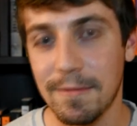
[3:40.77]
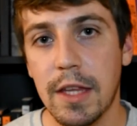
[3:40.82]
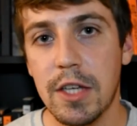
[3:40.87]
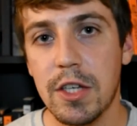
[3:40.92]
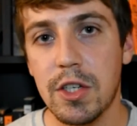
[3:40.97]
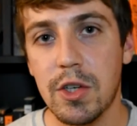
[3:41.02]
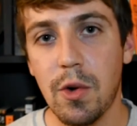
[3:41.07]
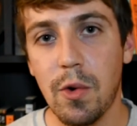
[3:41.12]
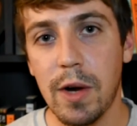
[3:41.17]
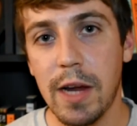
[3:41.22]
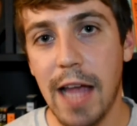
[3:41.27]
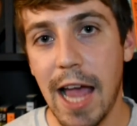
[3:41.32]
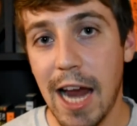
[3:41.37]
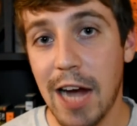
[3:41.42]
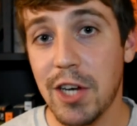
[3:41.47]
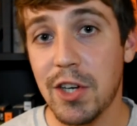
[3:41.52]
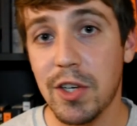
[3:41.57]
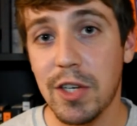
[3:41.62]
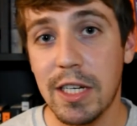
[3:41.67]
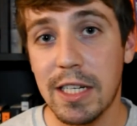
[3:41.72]
This story
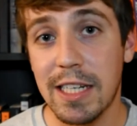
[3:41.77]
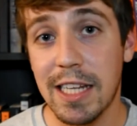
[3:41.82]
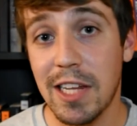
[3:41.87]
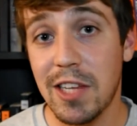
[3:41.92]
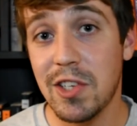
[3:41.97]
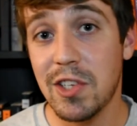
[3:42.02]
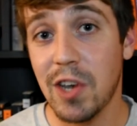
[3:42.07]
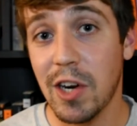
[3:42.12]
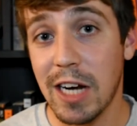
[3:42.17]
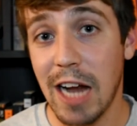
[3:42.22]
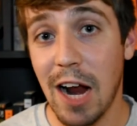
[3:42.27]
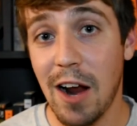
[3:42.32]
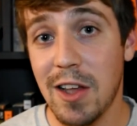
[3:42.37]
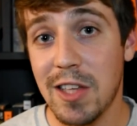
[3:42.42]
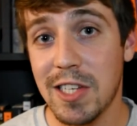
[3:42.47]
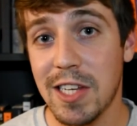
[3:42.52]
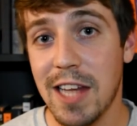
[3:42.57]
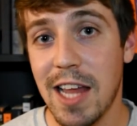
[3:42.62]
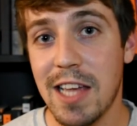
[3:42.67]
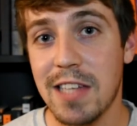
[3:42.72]
actually did start out
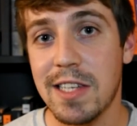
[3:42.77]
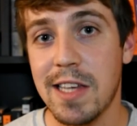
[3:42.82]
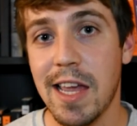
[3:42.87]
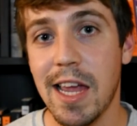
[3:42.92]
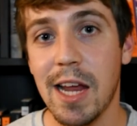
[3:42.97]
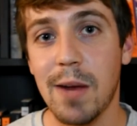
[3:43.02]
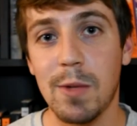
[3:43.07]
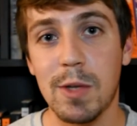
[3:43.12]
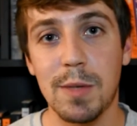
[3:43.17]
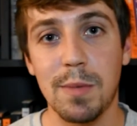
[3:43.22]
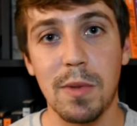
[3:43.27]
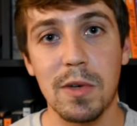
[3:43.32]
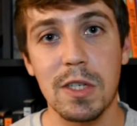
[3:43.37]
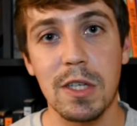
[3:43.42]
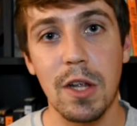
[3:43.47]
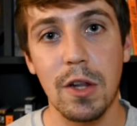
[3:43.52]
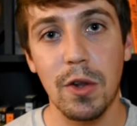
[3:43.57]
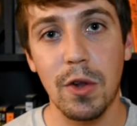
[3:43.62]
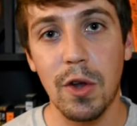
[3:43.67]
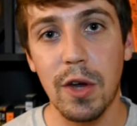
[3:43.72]
as an essay and was
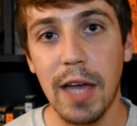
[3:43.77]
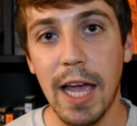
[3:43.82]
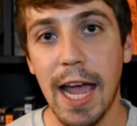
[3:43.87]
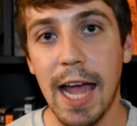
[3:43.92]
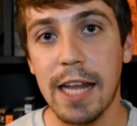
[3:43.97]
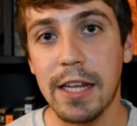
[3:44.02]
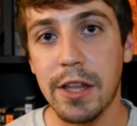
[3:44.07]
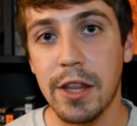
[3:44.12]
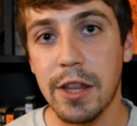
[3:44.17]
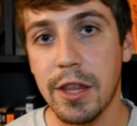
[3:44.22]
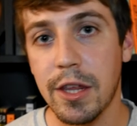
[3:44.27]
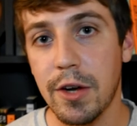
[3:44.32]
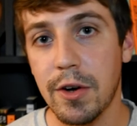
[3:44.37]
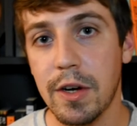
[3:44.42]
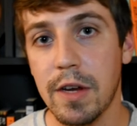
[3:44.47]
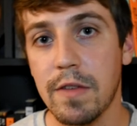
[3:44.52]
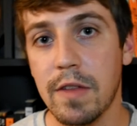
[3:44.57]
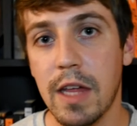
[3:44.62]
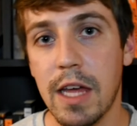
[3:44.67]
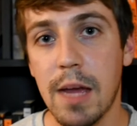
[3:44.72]
supposed to look at the
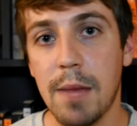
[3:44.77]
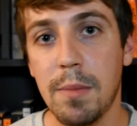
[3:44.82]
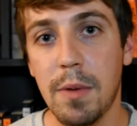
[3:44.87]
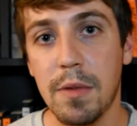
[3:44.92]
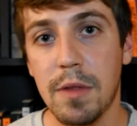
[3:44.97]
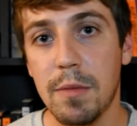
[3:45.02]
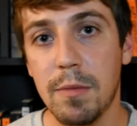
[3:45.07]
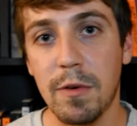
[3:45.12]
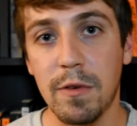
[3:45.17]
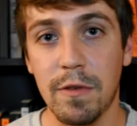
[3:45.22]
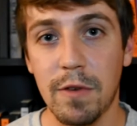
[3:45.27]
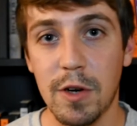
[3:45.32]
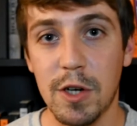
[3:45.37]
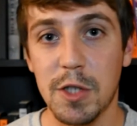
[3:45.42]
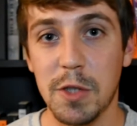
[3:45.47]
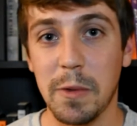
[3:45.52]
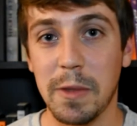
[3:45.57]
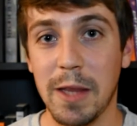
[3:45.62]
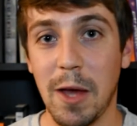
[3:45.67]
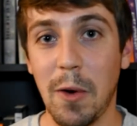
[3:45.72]
theory of the Imp of the
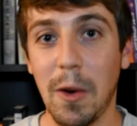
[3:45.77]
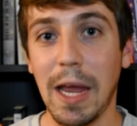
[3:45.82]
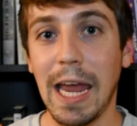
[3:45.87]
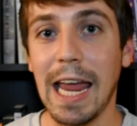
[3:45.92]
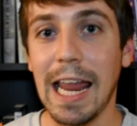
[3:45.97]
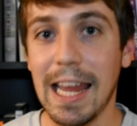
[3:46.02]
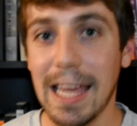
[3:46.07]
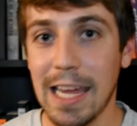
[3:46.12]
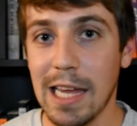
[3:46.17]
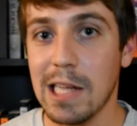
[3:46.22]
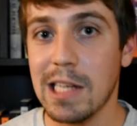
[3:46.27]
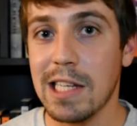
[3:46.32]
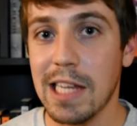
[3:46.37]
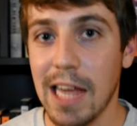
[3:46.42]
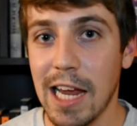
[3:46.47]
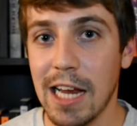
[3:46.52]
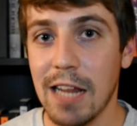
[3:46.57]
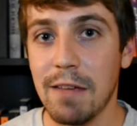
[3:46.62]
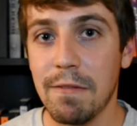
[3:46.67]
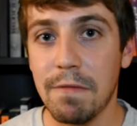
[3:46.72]
Perverse without getting
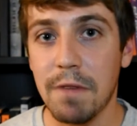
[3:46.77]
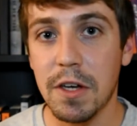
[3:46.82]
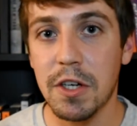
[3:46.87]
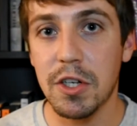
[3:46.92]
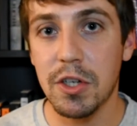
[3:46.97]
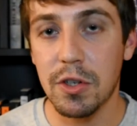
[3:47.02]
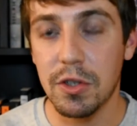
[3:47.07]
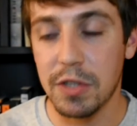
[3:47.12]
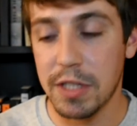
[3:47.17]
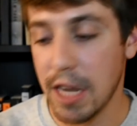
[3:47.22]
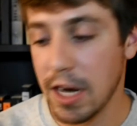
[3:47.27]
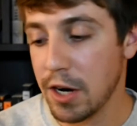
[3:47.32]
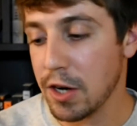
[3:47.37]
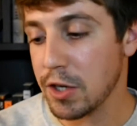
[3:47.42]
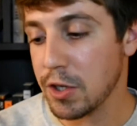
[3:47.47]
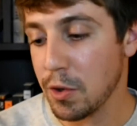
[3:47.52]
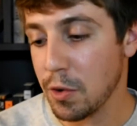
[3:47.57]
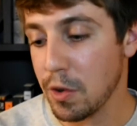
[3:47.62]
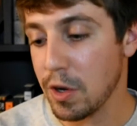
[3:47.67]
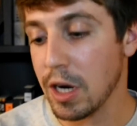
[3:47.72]
into any fictional
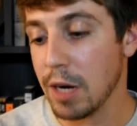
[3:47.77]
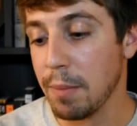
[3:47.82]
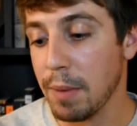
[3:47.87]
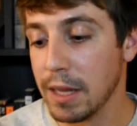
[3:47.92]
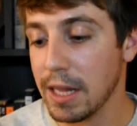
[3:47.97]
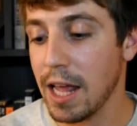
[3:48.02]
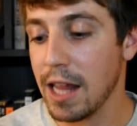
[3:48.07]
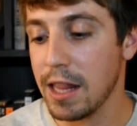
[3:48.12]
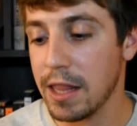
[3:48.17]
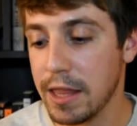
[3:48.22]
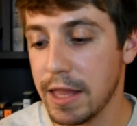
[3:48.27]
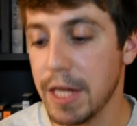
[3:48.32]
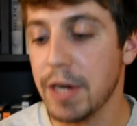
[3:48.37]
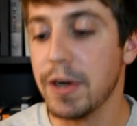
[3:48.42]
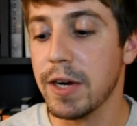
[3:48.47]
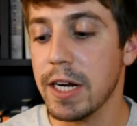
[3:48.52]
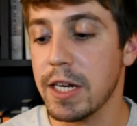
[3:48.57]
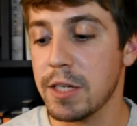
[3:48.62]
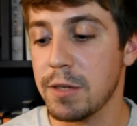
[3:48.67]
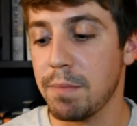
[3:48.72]
territory, but that
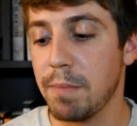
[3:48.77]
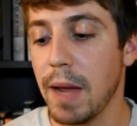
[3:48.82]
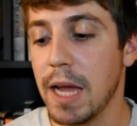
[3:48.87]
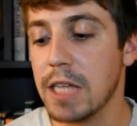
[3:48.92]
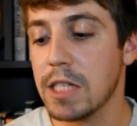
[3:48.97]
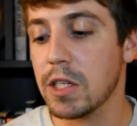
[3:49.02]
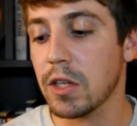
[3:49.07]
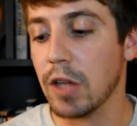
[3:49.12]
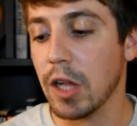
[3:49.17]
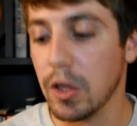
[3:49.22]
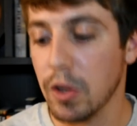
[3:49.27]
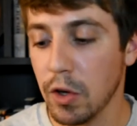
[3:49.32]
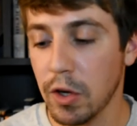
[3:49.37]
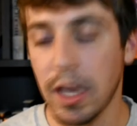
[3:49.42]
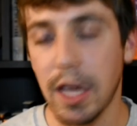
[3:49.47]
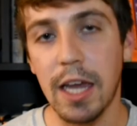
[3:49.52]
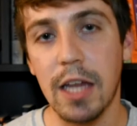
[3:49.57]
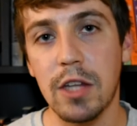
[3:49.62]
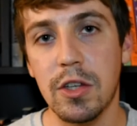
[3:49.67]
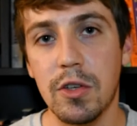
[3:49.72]
theory is basically
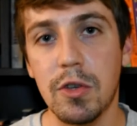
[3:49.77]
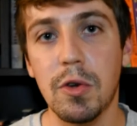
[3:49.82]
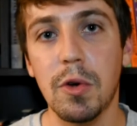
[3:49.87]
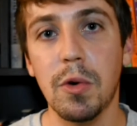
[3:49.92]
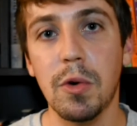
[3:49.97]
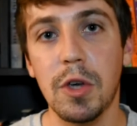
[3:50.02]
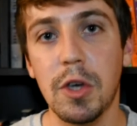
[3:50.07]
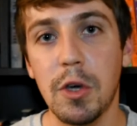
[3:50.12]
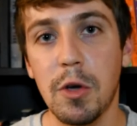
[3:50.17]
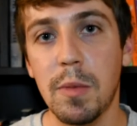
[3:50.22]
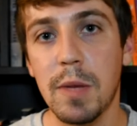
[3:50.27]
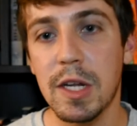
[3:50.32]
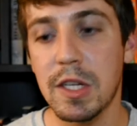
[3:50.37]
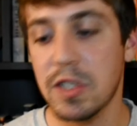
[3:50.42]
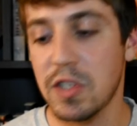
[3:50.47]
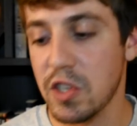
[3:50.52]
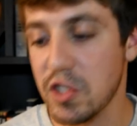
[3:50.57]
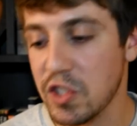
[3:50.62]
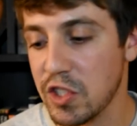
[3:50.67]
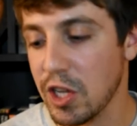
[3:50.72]
looking into
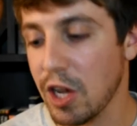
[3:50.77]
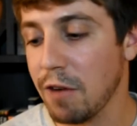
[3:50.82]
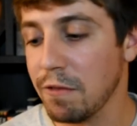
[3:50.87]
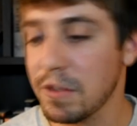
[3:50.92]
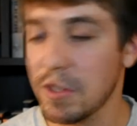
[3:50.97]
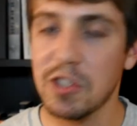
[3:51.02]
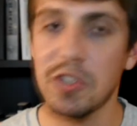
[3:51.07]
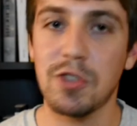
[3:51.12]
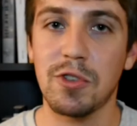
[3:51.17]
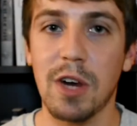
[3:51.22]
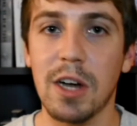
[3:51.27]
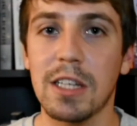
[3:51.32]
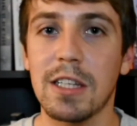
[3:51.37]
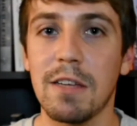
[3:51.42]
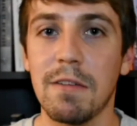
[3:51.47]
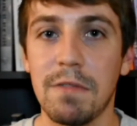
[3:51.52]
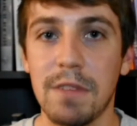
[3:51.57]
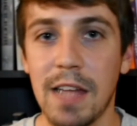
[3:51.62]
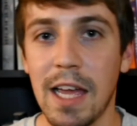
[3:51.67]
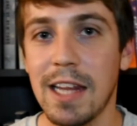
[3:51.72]
humans'
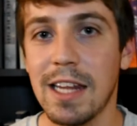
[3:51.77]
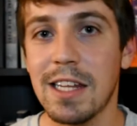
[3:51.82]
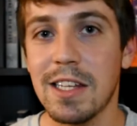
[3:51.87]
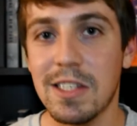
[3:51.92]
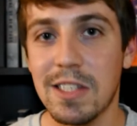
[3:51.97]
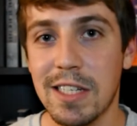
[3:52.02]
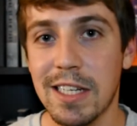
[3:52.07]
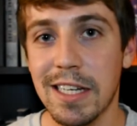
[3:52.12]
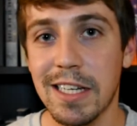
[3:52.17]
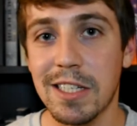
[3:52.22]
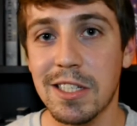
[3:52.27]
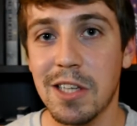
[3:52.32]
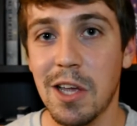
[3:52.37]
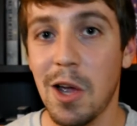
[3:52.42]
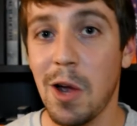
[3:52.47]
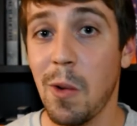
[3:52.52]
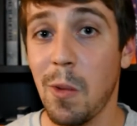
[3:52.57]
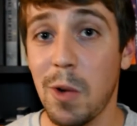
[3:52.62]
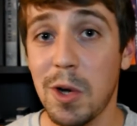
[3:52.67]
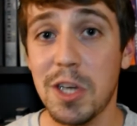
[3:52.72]
self-destructive tendencies,
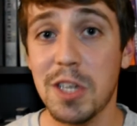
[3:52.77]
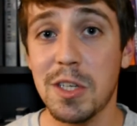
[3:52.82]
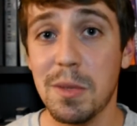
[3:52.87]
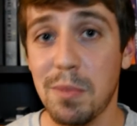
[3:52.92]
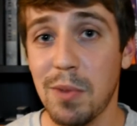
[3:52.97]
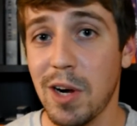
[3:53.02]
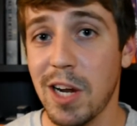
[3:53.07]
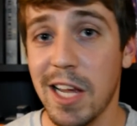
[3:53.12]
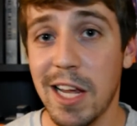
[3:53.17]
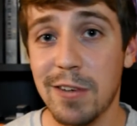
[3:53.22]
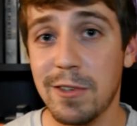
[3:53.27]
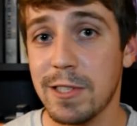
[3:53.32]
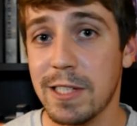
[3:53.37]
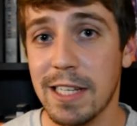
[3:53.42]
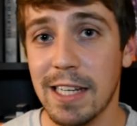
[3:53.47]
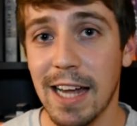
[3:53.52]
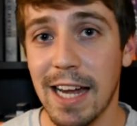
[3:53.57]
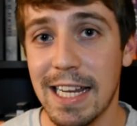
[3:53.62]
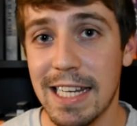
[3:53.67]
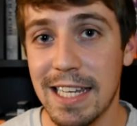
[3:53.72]
which is a pretty
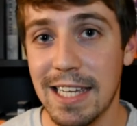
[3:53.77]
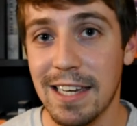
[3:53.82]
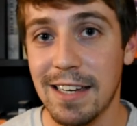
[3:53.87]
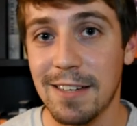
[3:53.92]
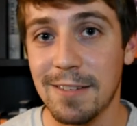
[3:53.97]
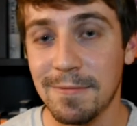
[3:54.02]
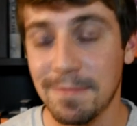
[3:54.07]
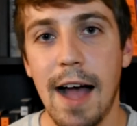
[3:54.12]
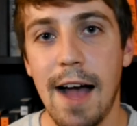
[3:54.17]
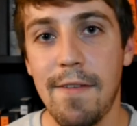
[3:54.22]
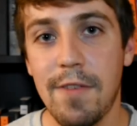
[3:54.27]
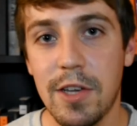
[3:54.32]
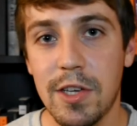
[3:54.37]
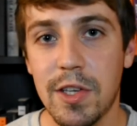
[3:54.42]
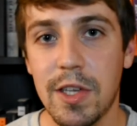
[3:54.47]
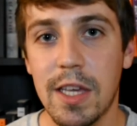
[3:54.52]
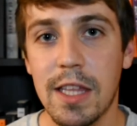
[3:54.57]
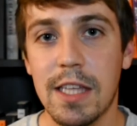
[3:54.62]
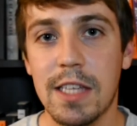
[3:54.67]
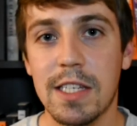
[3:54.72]
interesting idea.
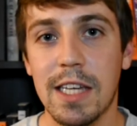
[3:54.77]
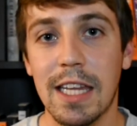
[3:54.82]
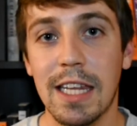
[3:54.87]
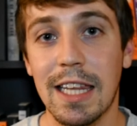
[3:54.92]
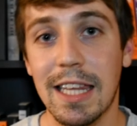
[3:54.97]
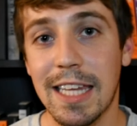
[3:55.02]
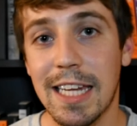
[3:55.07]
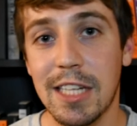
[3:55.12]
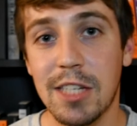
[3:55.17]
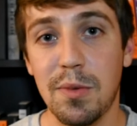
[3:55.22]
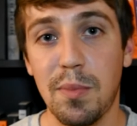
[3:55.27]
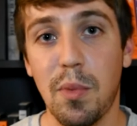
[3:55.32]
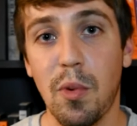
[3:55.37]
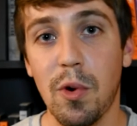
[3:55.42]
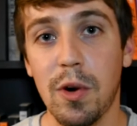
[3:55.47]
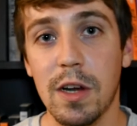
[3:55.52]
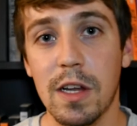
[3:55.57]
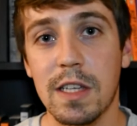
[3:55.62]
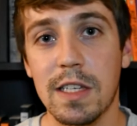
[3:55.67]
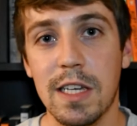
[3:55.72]
Obviously, this can lead to
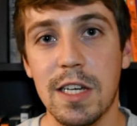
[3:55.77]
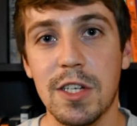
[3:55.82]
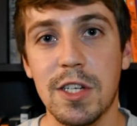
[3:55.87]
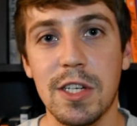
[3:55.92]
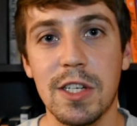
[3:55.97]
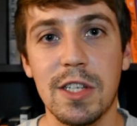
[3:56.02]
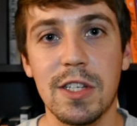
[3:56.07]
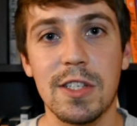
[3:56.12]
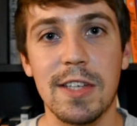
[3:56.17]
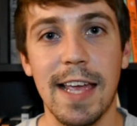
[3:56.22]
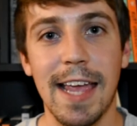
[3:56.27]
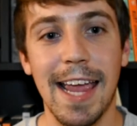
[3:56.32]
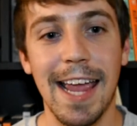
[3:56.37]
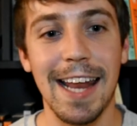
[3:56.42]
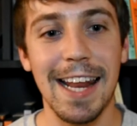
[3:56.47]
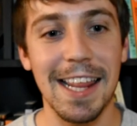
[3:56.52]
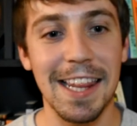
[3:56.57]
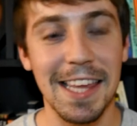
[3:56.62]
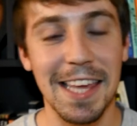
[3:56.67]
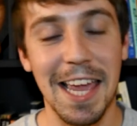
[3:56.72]
poor decisions,
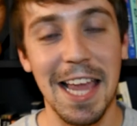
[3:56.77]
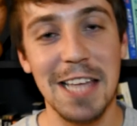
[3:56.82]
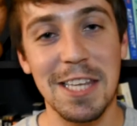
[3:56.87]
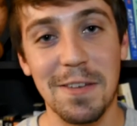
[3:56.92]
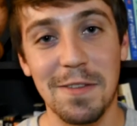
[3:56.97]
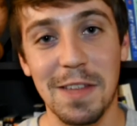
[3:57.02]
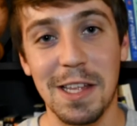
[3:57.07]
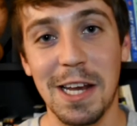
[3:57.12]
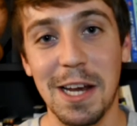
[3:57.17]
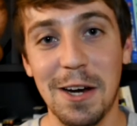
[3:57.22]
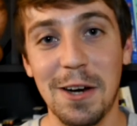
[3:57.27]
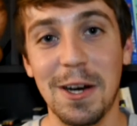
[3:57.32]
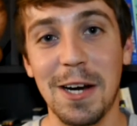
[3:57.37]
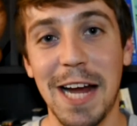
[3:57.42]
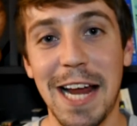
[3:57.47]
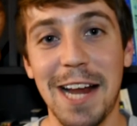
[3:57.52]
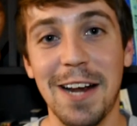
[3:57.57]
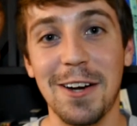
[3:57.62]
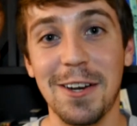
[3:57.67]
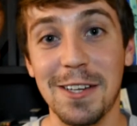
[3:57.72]
and in the case of the
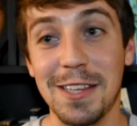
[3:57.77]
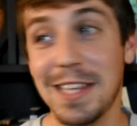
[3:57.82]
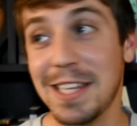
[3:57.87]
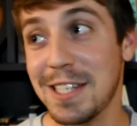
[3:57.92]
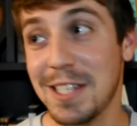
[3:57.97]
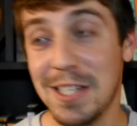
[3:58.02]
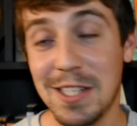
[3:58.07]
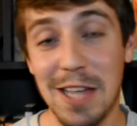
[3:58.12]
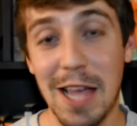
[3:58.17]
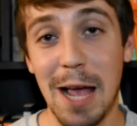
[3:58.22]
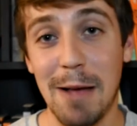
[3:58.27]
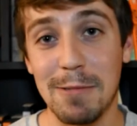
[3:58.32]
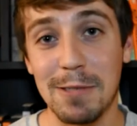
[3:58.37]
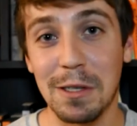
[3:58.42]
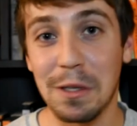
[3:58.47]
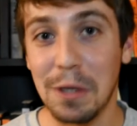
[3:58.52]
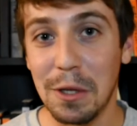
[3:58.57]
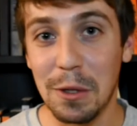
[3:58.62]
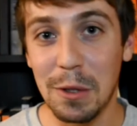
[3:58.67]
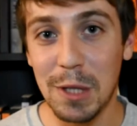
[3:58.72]
narrator, this is
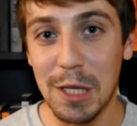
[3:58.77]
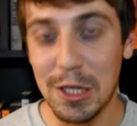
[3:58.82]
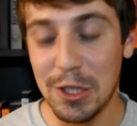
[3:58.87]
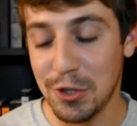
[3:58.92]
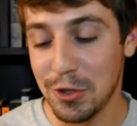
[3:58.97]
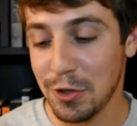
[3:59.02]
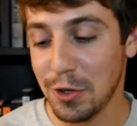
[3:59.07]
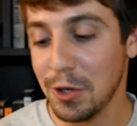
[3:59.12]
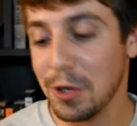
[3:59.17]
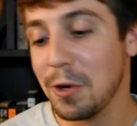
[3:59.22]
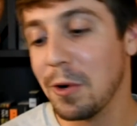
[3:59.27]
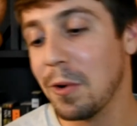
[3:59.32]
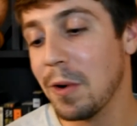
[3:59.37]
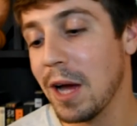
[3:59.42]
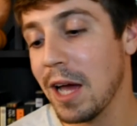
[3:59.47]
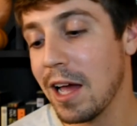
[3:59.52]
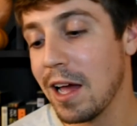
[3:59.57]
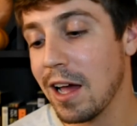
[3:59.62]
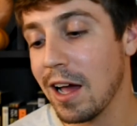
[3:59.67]
absolutely true.